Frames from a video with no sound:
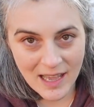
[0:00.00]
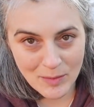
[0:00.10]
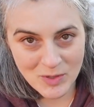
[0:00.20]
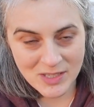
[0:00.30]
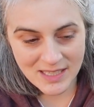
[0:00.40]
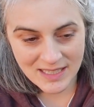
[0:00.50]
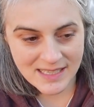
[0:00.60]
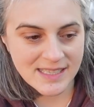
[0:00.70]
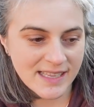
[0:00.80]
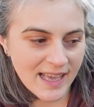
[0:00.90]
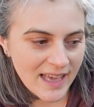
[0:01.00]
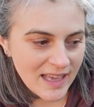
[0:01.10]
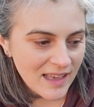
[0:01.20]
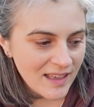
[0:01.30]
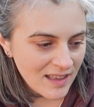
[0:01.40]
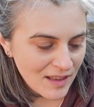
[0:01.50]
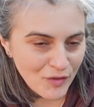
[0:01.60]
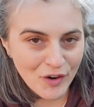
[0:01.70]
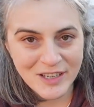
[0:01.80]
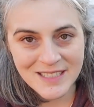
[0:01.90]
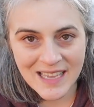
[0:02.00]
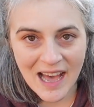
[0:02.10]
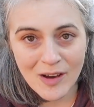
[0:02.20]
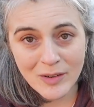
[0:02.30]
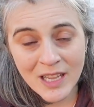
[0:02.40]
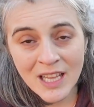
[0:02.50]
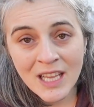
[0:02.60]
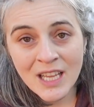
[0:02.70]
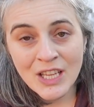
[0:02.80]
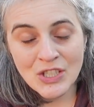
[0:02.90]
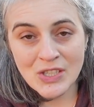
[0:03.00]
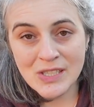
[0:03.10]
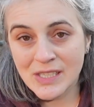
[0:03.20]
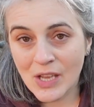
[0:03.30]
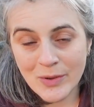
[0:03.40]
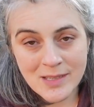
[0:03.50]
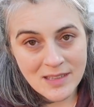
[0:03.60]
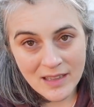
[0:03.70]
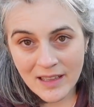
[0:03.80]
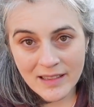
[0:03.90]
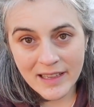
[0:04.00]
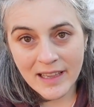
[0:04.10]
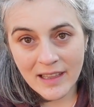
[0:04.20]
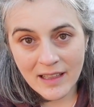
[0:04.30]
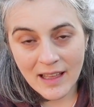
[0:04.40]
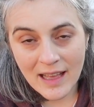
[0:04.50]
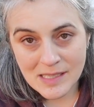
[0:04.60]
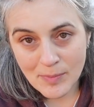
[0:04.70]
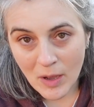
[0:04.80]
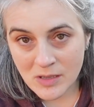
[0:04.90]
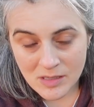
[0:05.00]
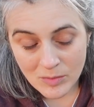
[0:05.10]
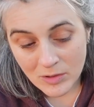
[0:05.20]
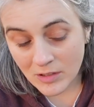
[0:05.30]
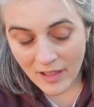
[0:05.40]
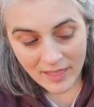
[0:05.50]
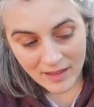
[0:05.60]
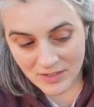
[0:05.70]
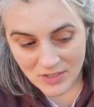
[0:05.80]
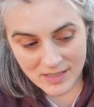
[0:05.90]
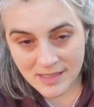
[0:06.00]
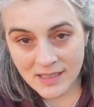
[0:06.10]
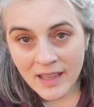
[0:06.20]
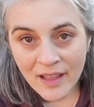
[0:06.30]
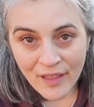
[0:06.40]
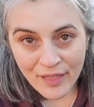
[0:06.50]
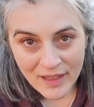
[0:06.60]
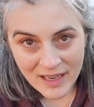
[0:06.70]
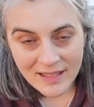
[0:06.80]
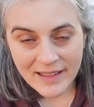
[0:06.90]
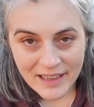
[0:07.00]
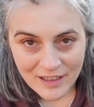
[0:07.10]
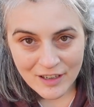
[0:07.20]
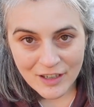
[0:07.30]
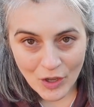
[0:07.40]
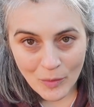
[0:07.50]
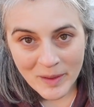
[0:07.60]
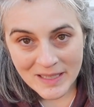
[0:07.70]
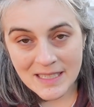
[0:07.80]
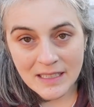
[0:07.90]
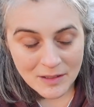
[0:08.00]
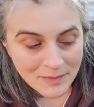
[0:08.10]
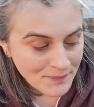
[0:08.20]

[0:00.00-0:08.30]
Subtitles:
I'm just gonna say, if you're in doubt, just sow as thickly as possible and then just thin it later, no big deal.